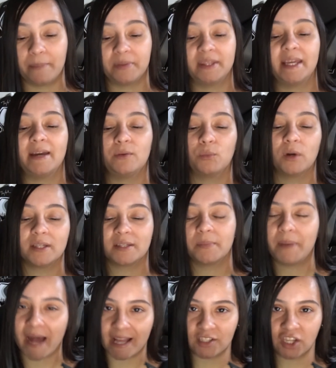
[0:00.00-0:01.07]
But then once a
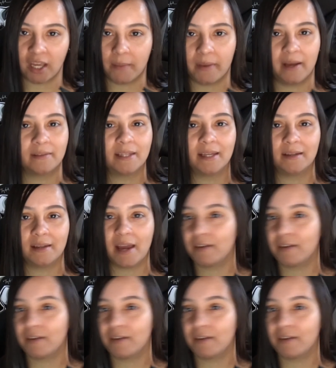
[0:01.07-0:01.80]
patch came out, then